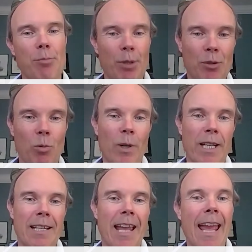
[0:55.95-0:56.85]

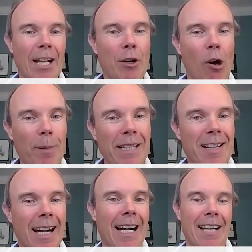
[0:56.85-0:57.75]
between economic
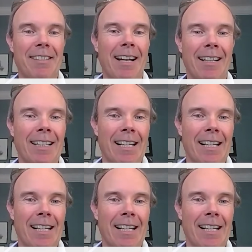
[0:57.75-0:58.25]
data